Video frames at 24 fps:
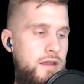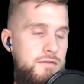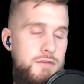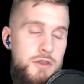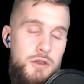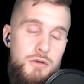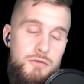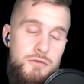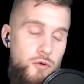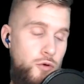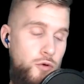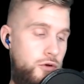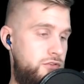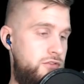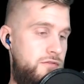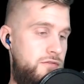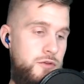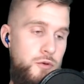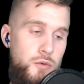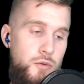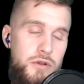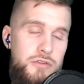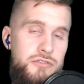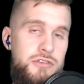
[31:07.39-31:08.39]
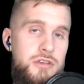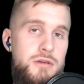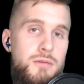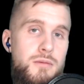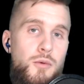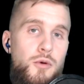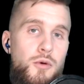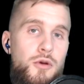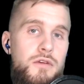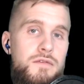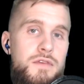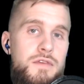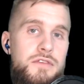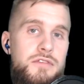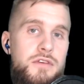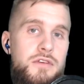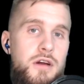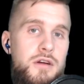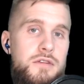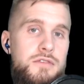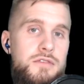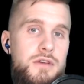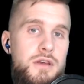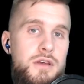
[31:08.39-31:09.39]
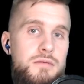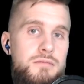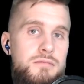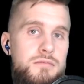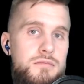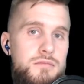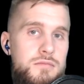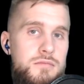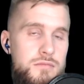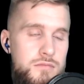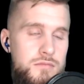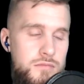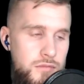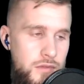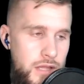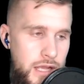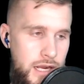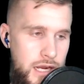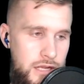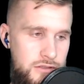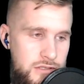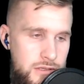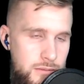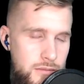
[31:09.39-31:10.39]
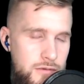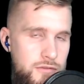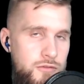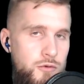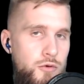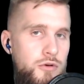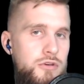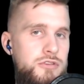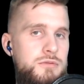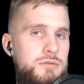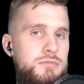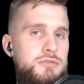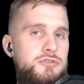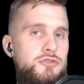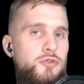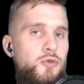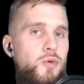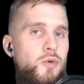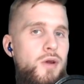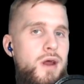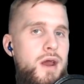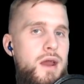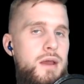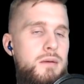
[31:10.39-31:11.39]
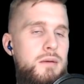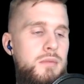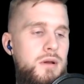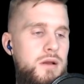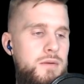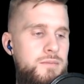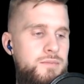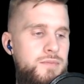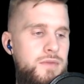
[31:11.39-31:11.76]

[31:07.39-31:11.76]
if you want to see more of this content, like I said before, subscribe.